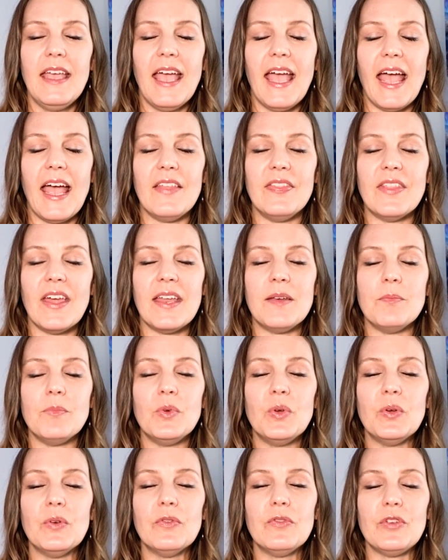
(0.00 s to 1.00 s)
And then
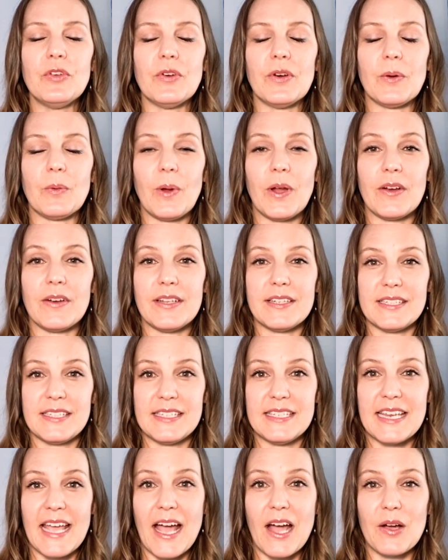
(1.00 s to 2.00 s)
move your awareness
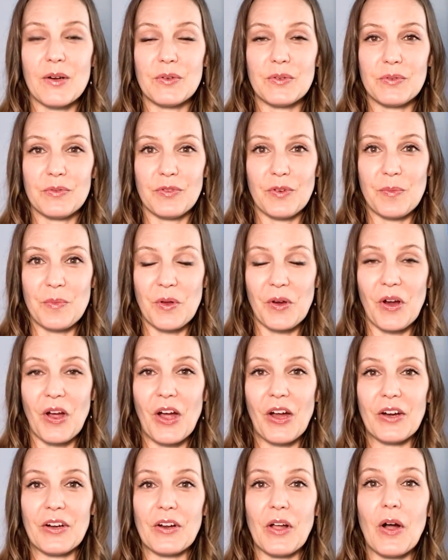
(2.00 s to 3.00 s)
down from your
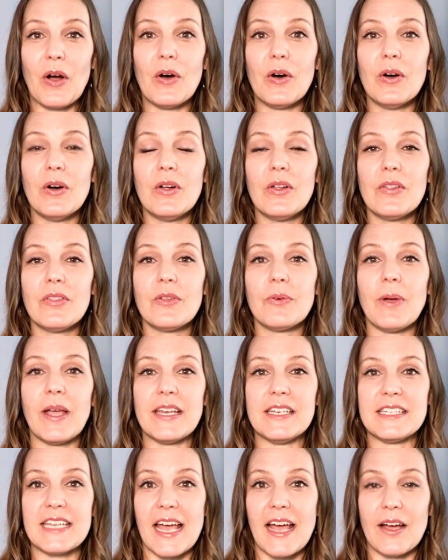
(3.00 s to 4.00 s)
heart all the way
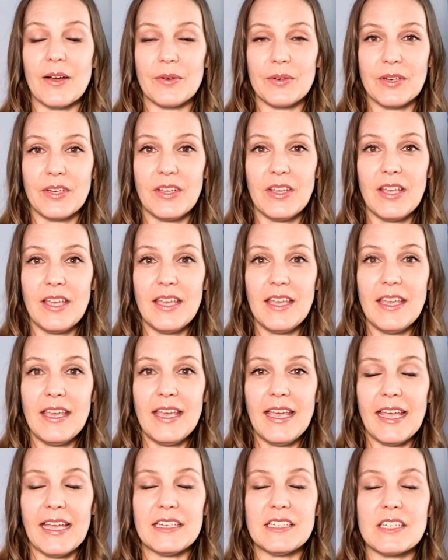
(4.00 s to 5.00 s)
down
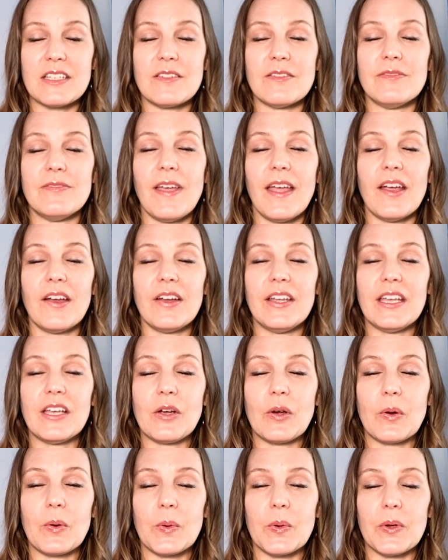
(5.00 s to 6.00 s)
into the very
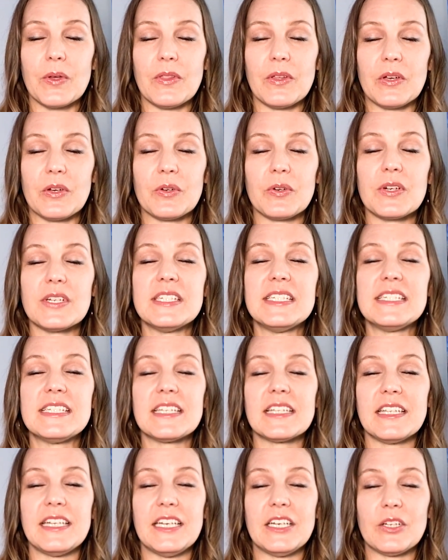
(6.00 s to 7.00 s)
core, the
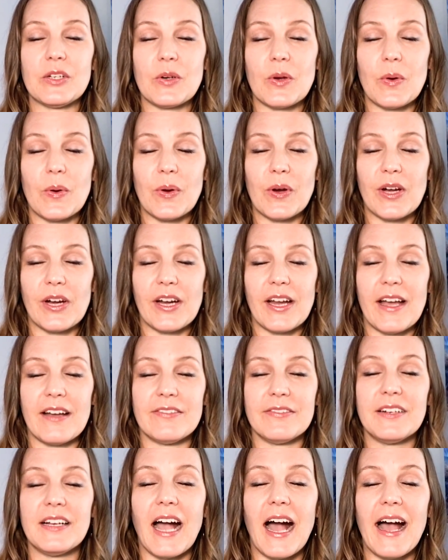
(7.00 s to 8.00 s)
crystalline core
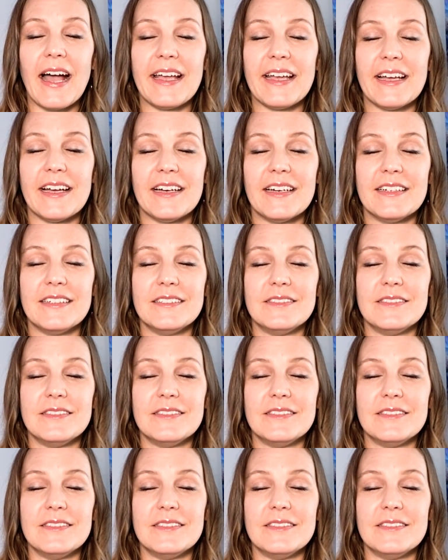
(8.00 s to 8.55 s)
of Gaia,